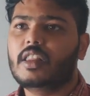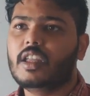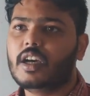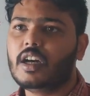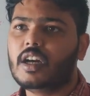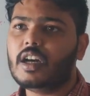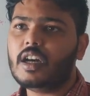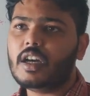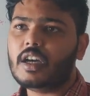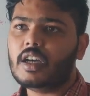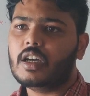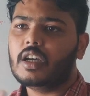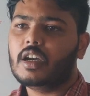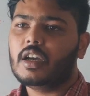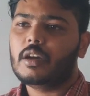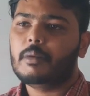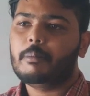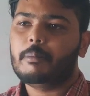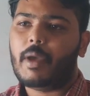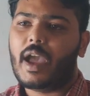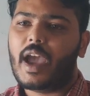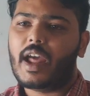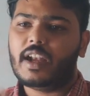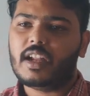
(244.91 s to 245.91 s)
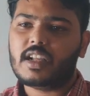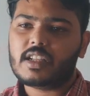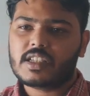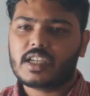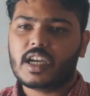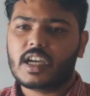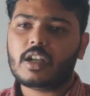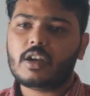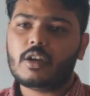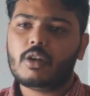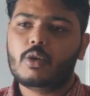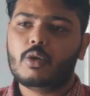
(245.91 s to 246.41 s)
the
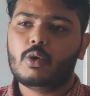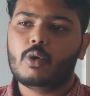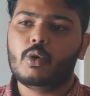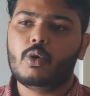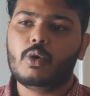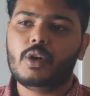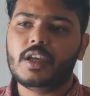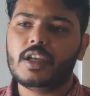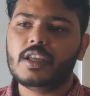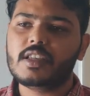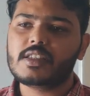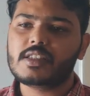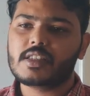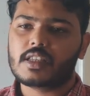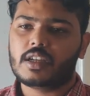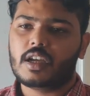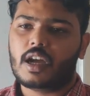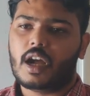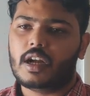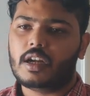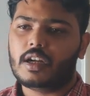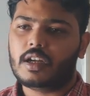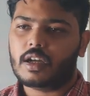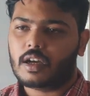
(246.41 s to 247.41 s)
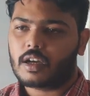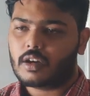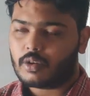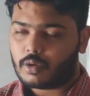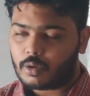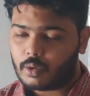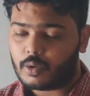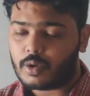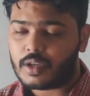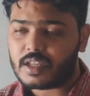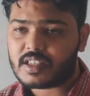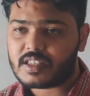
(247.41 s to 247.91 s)
manager who is
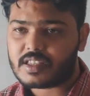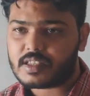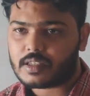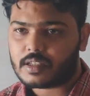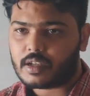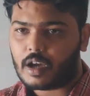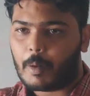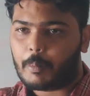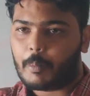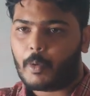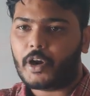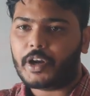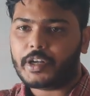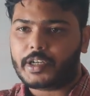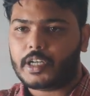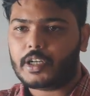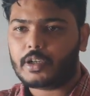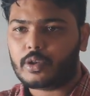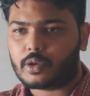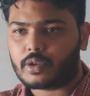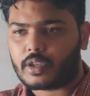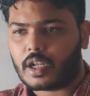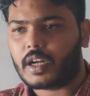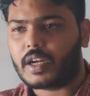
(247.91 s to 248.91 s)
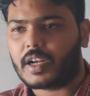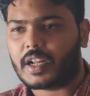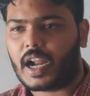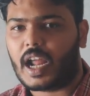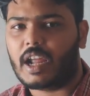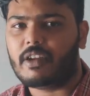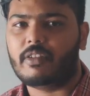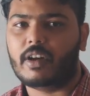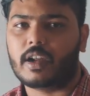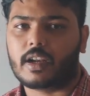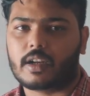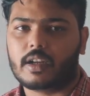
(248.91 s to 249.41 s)
appointed to the
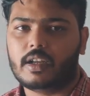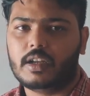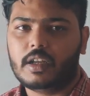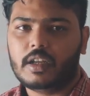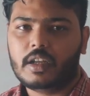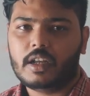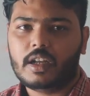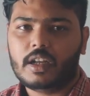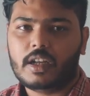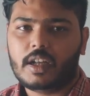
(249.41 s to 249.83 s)
driver.